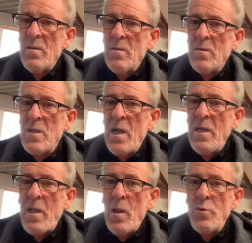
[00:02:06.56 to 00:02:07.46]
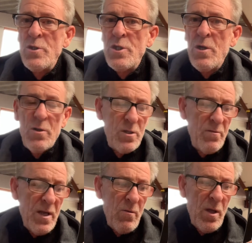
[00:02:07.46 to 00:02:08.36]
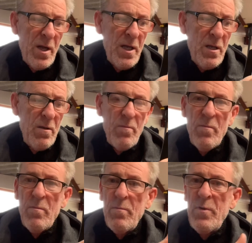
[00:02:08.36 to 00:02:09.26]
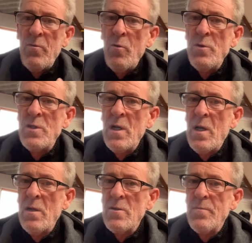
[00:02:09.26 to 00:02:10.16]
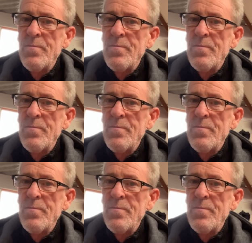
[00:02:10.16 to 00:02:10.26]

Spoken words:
Slightly closer shot of the outlining before we start.